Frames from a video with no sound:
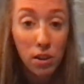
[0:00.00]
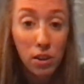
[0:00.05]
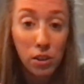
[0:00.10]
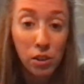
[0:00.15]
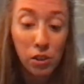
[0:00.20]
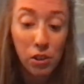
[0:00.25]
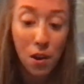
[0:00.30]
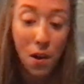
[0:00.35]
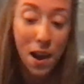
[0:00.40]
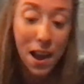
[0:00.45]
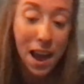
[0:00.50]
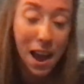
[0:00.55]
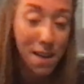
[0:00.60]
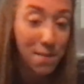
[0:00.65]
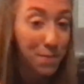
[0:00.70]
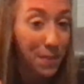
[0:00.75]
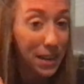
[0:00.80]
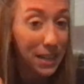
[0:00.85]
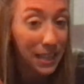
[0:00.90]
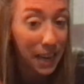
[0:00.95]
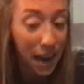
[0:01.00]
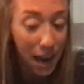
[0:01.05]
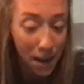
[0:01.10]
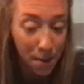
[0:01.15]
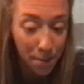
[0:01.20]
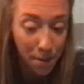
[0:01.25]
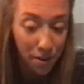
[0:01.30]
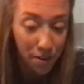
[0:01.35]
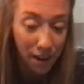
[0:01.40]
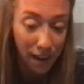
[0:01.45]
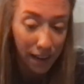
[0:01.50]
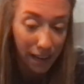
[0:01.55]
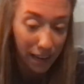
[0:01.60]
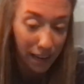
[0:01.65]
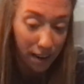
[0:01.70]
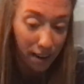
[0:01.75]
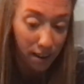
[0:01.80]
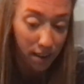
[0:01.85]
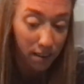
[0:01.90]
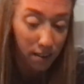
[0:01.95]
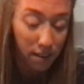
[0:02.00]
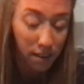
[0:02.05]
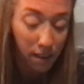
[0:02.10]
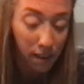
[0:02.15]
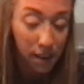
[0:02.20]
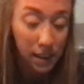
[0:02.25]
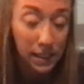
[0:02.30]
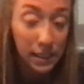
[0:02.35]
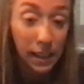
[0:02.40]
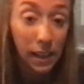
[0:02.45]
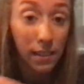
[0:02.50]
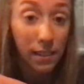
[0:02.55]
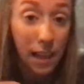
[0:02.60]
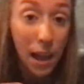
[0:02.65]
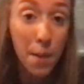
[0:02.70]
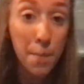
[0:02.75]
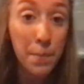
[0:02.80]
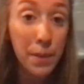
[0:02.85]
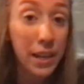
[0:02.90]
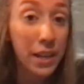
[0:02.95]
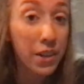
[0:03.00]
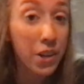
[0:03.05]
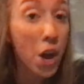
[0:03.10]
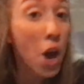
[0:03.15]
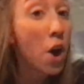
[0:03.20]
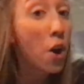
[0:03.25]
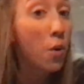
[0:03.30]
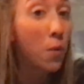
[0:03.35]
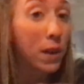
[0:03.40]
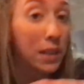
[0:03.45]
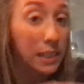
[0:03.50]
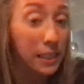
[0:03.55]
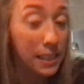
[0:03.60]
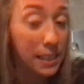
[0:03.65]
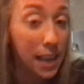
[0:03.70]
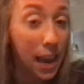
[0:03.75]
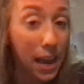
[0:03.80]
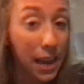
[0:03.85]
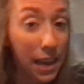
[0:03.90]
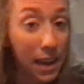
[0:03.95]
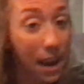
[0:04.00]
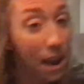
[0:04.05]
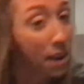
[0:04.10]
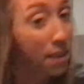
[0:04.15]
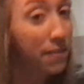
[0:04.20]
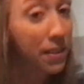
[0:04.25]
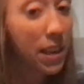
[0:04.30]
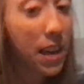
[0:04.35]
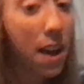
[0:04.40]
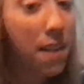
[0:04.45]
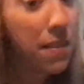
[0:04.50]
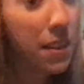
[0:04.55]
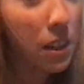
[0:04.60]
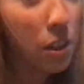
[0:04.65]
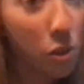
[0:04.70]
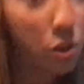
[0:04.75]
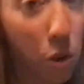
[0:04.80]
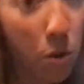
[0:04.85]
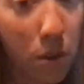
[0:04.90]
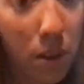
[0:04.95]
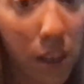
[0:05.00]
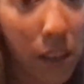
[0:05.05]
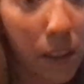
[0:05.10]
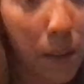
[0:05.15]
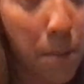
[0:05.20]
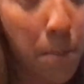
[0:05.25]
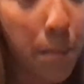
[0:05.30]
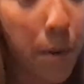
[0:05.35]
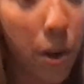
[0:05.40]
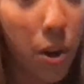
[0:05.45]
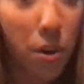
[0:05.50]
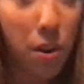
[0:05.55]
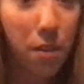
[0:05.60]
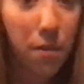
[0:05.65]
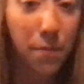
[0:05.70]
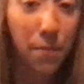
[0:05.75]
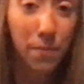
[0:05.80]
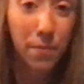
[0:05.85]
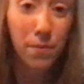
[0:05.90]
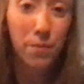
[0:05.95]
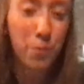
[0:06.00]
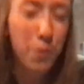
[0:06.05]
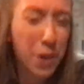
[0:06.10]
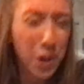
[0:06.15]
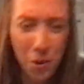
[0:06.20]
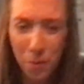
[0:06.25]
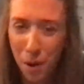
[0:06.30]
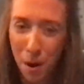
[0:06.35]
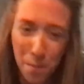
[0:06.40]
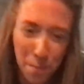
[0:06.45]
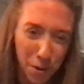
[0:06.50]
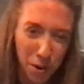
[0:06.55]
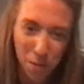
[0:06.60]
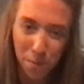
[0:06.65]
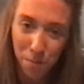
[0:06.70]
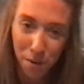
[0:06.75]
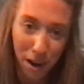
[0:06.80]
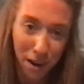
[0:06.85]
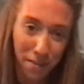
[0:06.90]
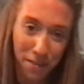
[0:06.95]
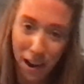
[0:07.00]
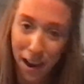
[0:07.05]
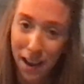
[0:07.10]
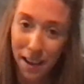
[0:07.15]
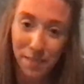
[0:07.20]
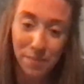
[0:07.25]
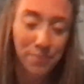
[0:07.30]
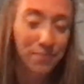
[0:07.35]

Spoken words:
So I have my timer right here to let me know when to take it out of the oven so it doesn't burn. We don't want burned bread, right?